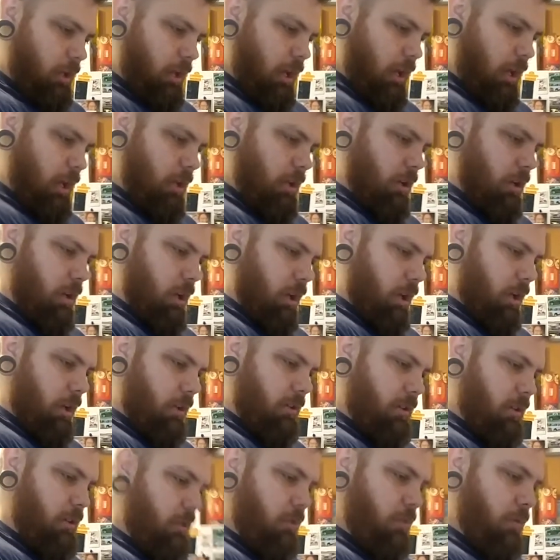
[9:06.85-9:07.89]
And
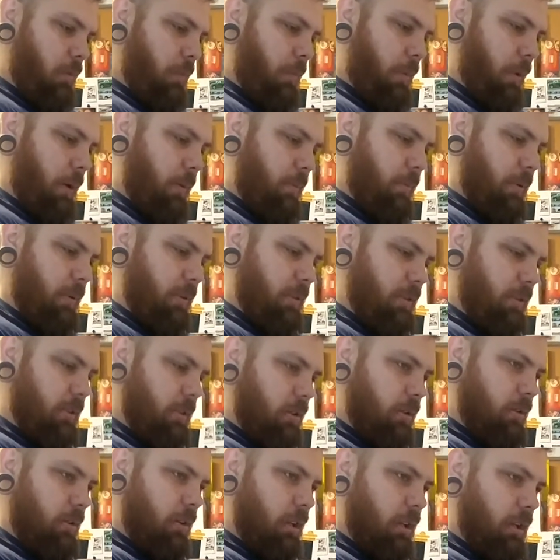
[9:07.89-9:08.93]
it's a dual
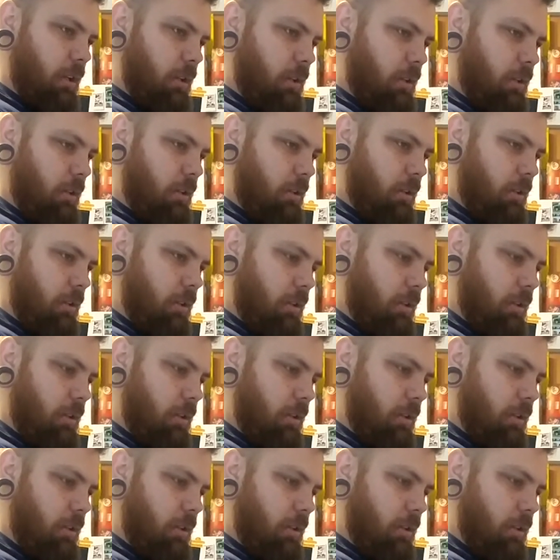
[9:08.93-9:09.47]
purpose. You can,